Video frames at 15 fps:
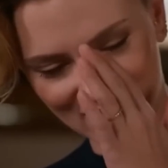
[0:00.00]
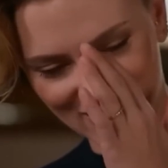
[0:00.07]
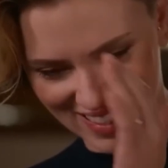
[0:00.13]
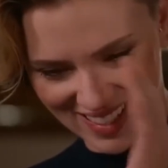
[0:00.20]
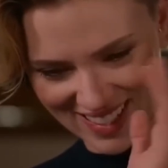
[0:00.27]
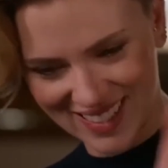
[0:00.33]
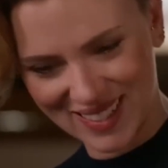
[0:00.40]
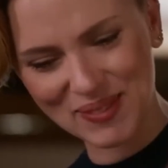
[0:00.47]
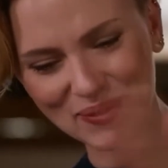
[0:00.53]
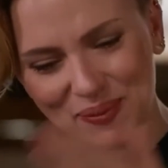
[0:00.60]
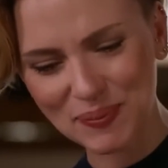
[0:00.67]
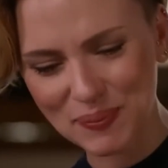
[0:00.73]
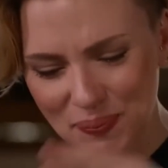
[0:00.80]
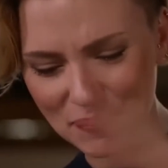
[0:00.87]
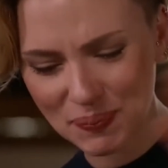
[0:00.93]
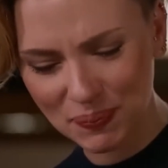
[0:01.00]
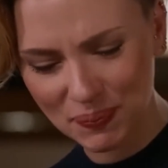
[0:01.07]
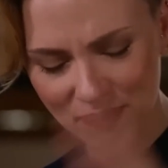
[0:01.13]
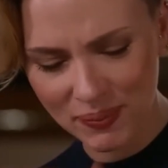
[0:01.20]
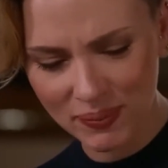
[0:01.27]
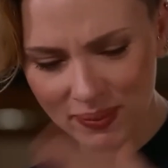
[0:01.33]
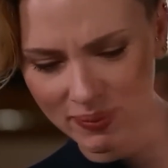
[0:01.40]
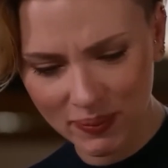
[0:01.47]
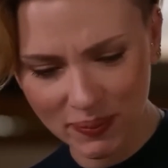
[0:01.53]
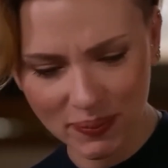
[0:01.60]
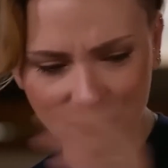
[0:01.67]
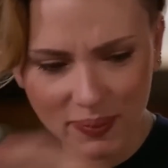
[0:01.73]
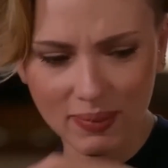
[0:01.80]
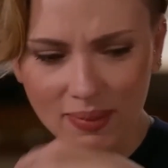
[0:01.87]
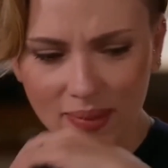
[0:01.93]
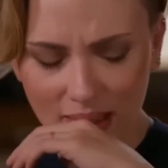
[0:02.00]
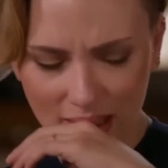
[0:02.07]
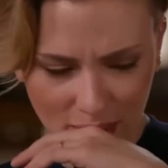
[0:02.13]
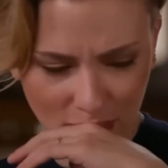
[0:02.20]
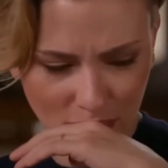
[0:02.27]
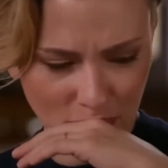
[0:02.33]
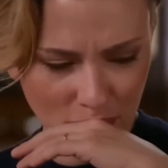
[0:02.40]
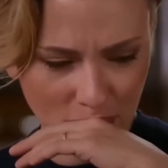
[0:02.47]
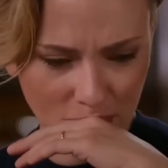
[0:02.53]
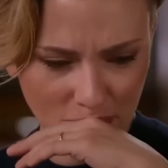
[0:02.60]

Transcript: many people agree with Blake and Reynolds' story.